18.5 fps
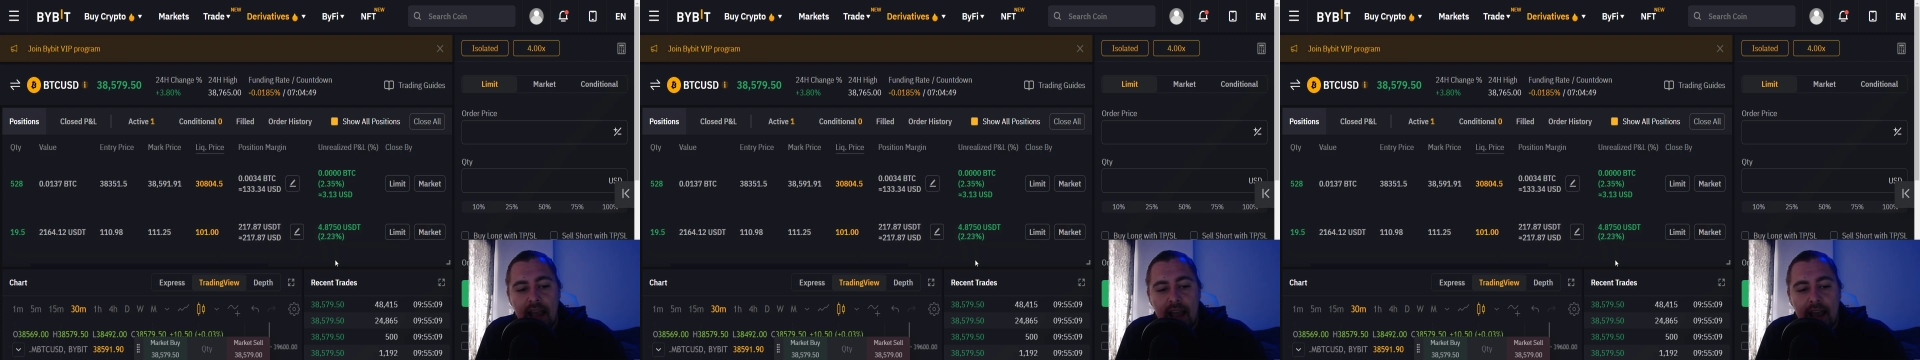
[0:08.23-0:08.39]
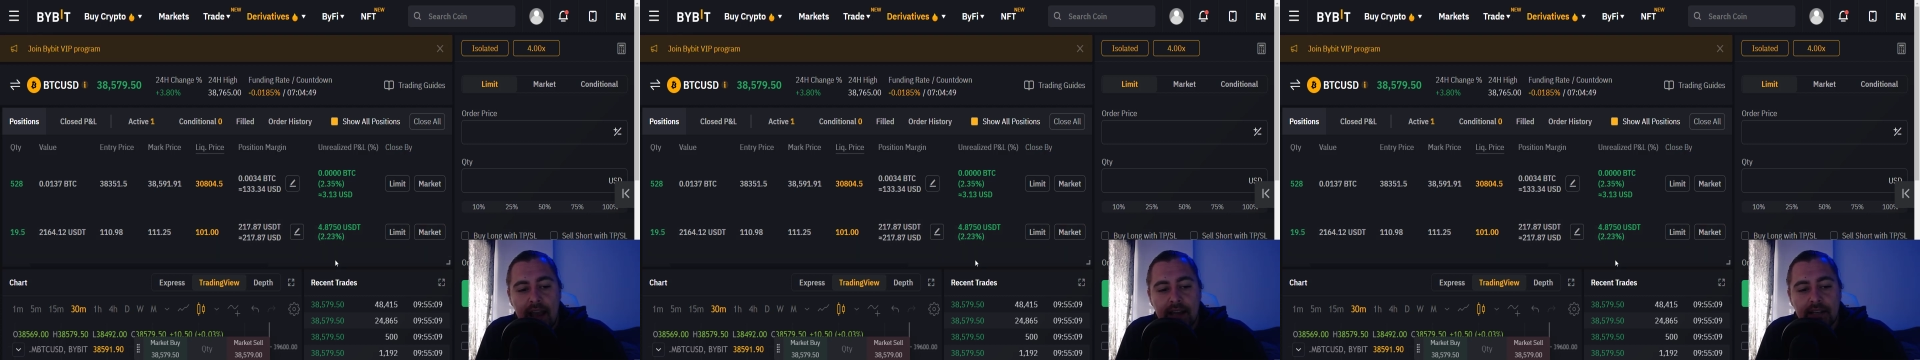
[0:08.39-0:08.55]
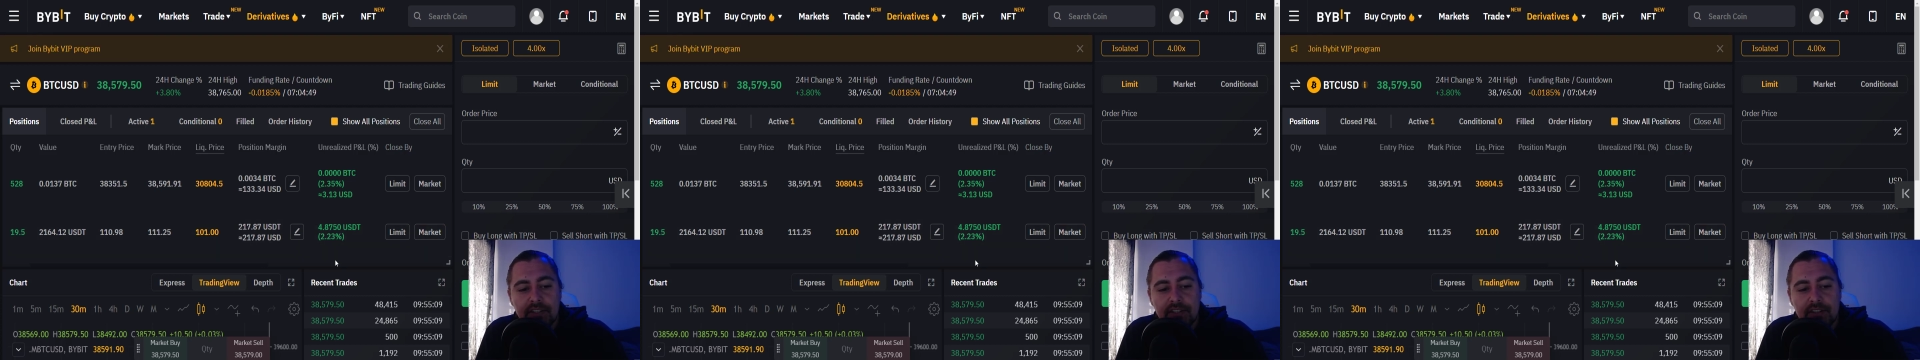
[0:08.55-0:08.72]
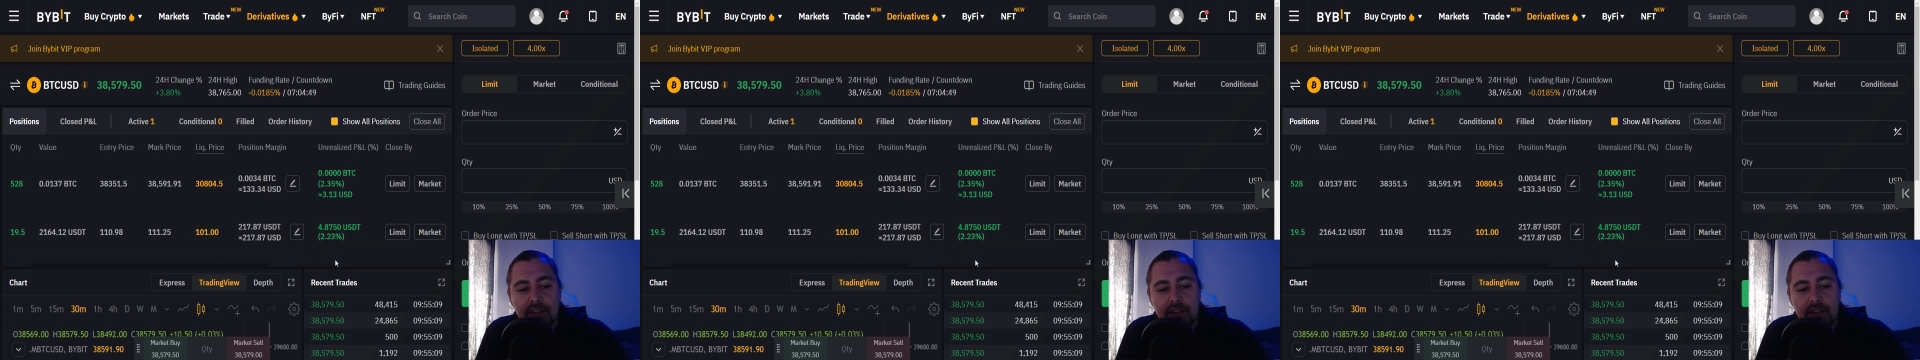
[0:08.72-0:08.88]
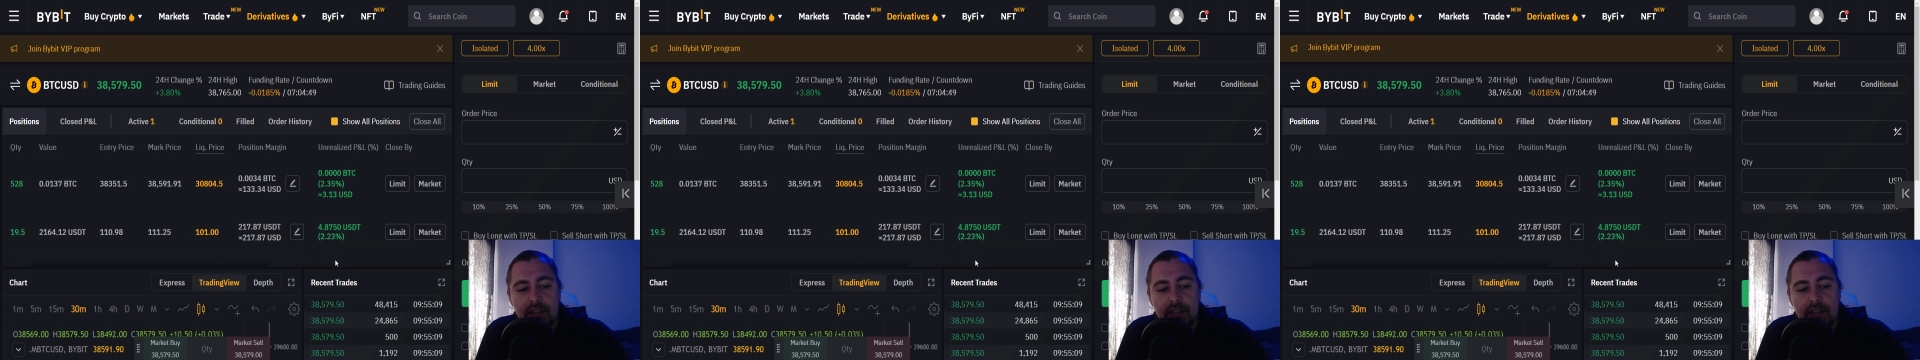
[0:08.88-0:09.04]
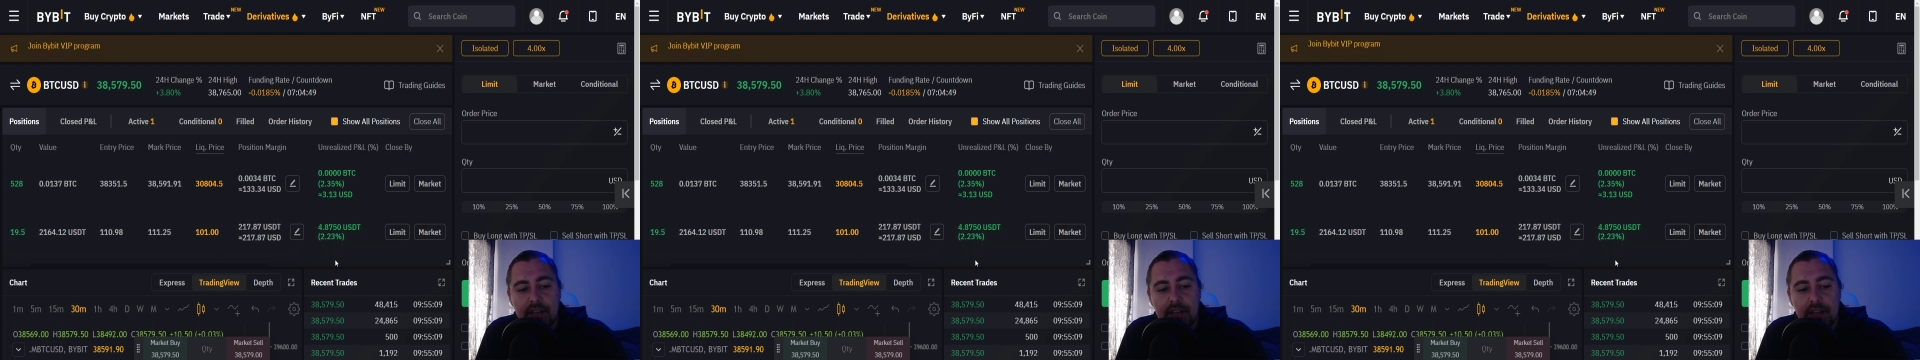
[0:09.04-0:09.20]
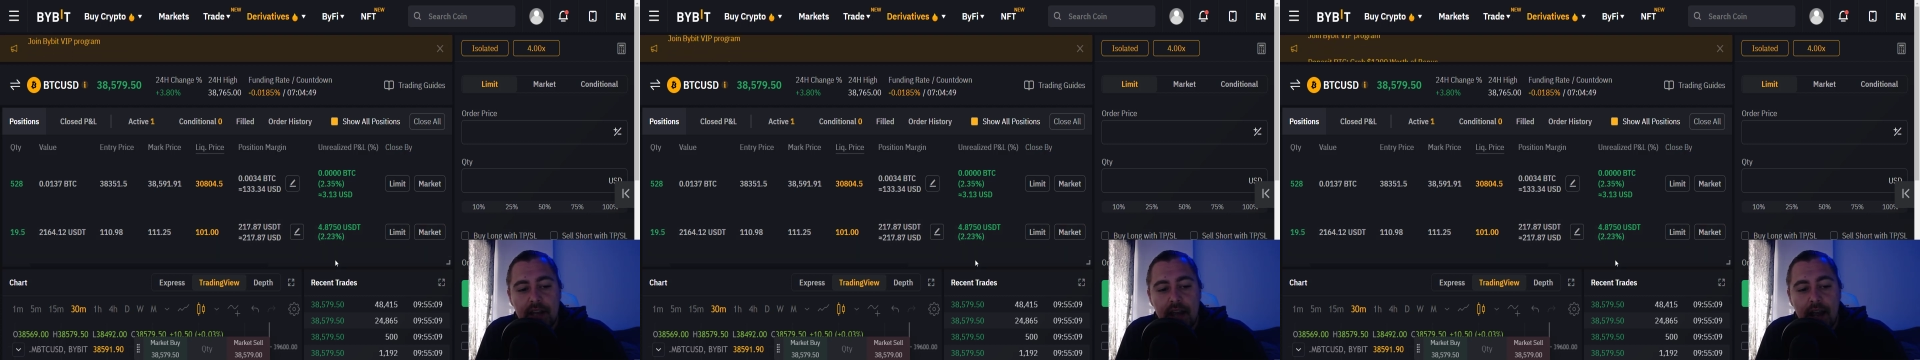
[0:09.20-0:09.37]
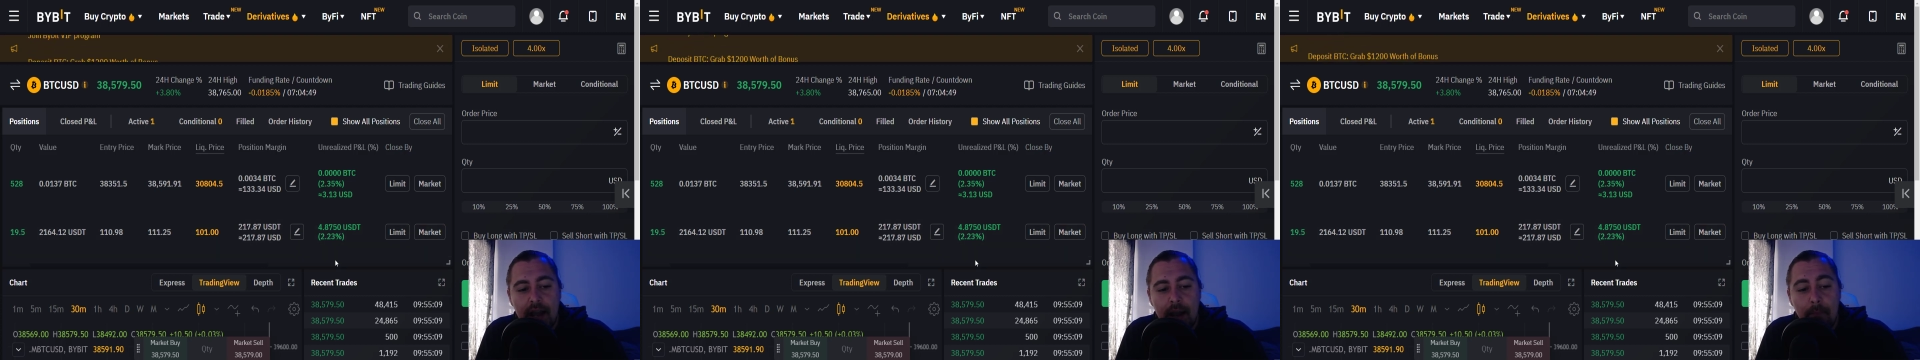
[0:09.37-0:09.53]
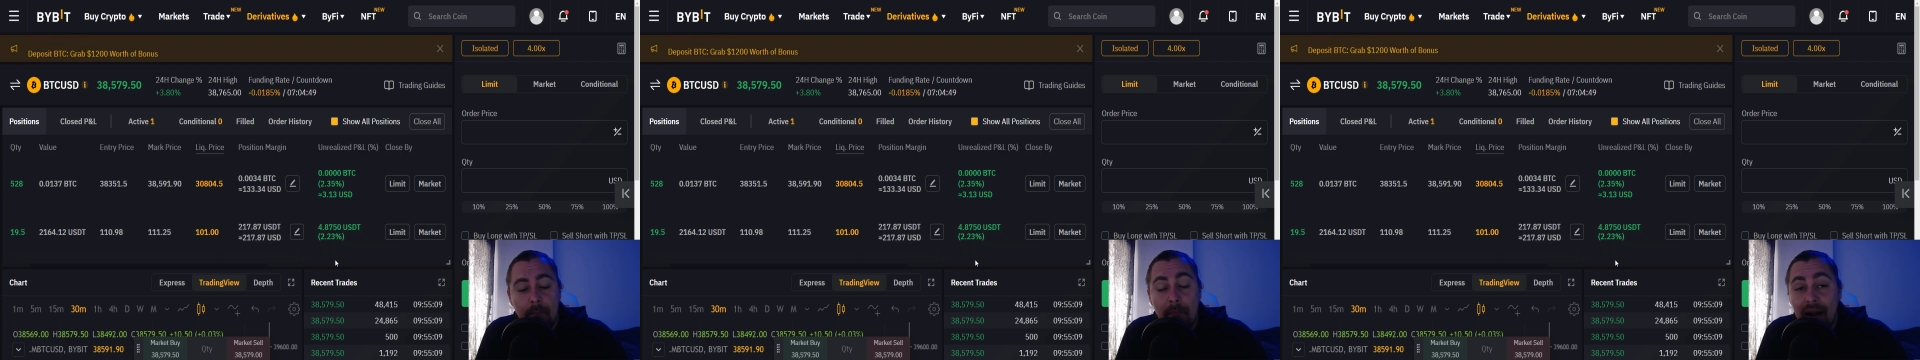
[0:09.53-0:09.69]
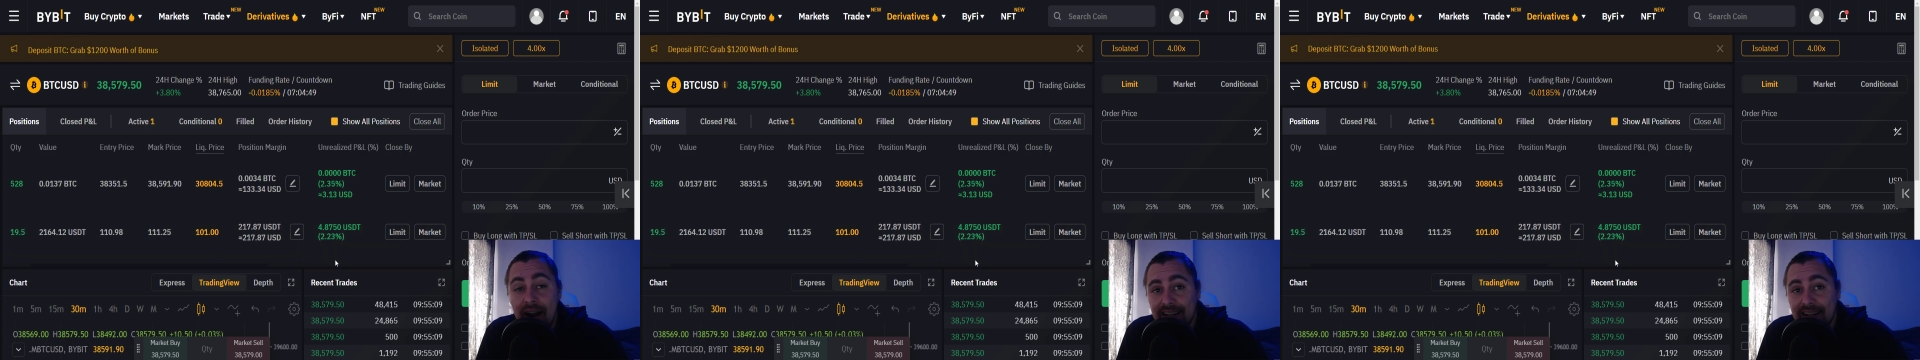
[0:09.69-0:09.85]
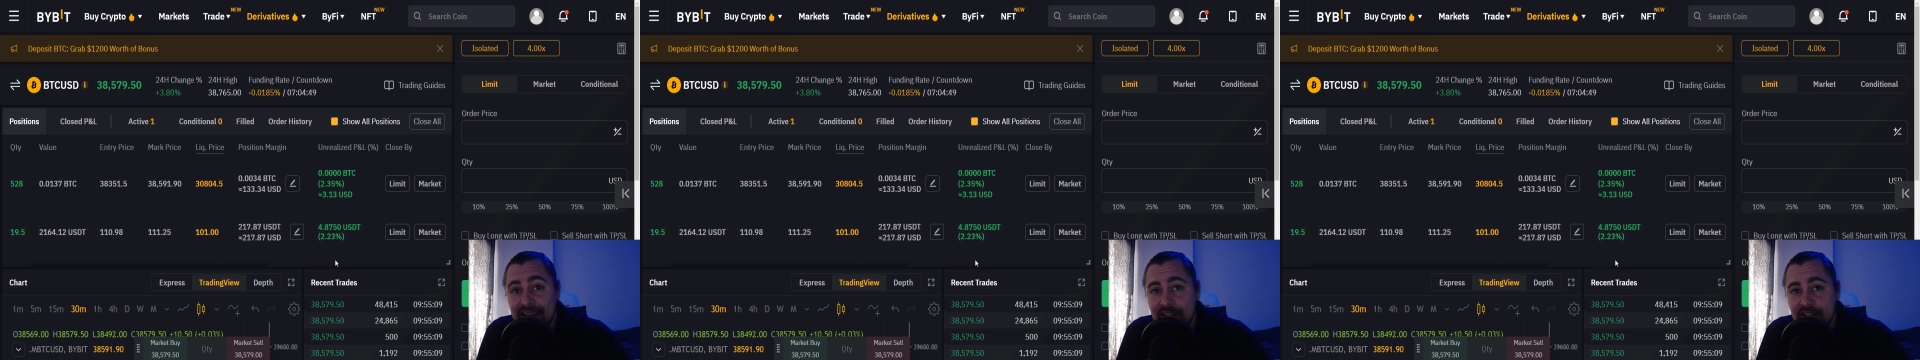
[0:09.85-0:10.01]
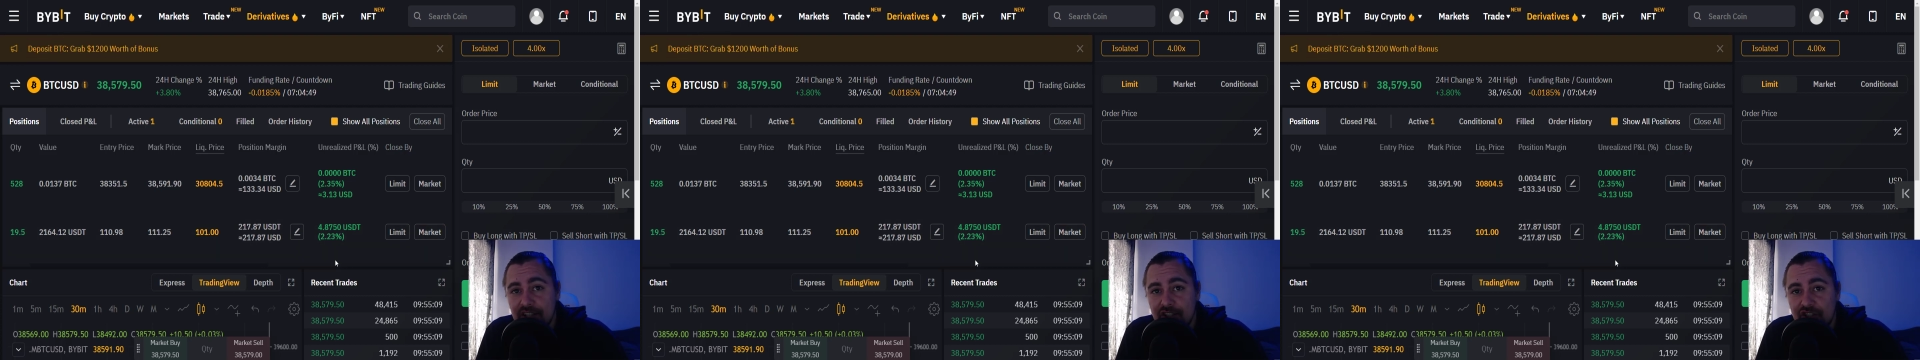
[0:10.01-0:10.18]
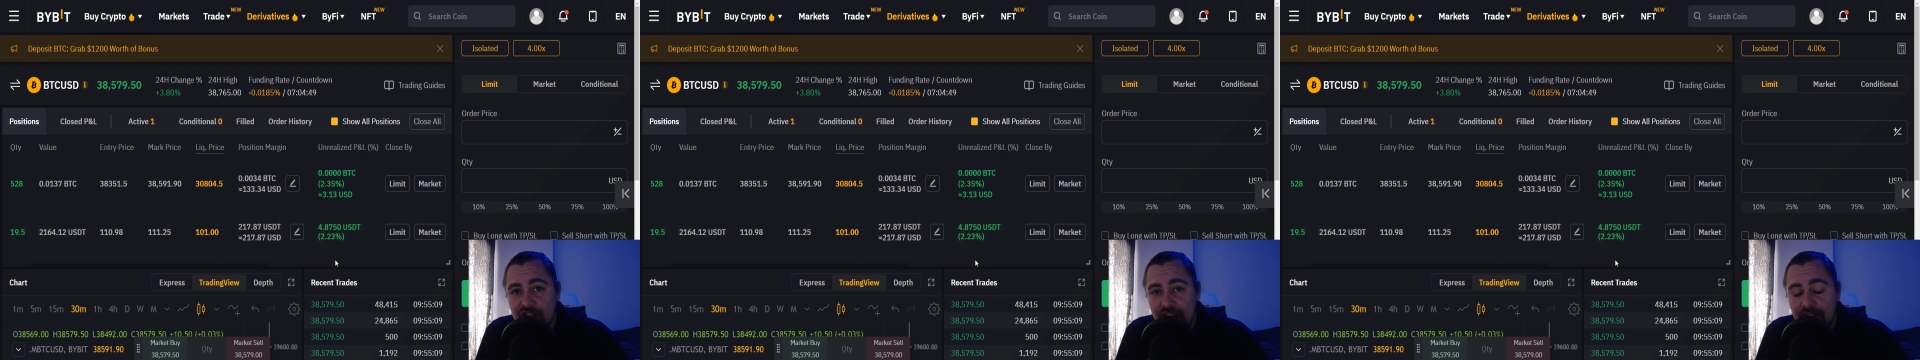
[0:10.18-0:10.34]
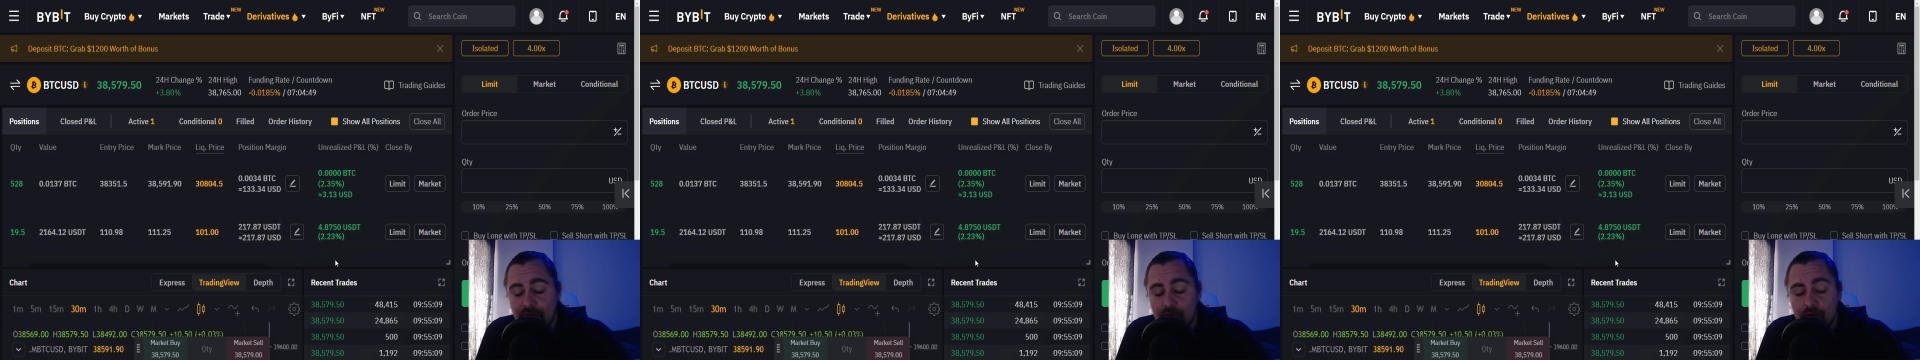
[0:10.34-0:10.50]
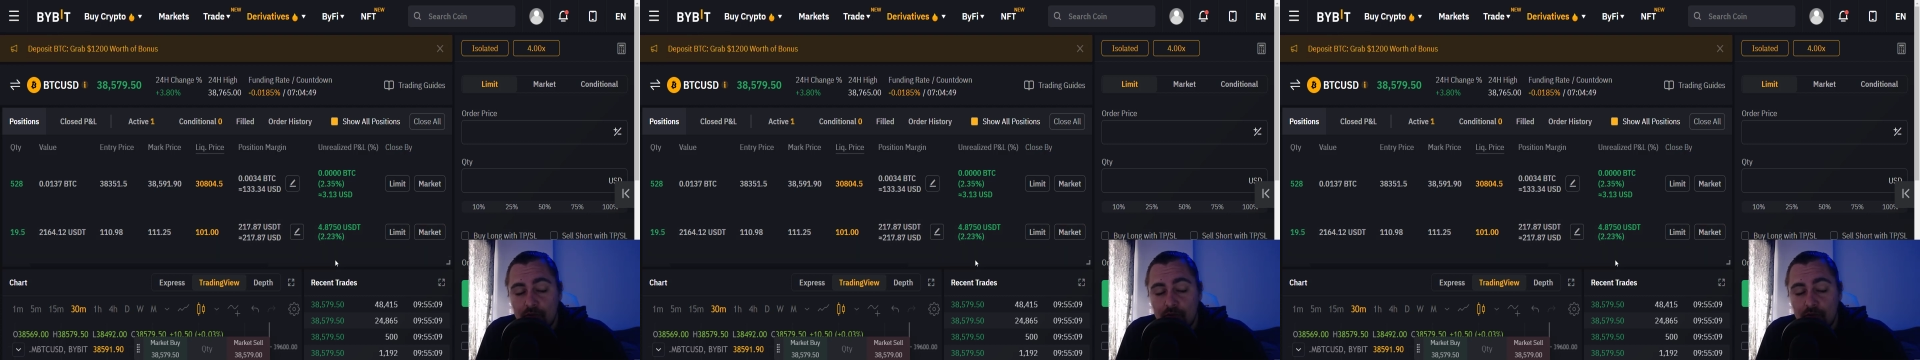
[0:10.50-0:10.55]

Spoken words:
at the markets in general.